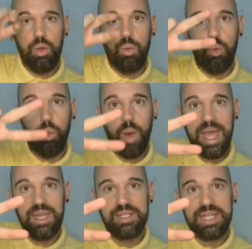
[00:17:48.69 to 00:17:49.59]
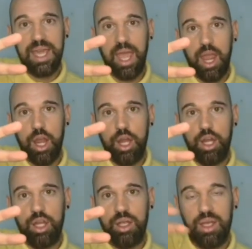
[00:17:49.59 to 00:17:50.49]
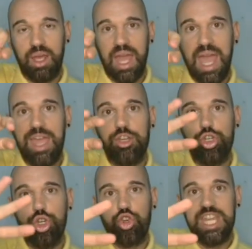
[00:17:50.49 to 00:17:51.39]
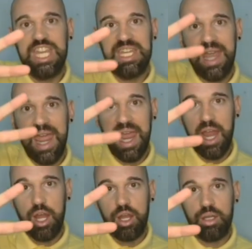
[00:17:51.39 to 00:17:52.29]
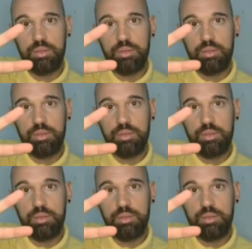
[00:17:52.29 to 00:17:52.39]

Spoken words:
white air, and green air.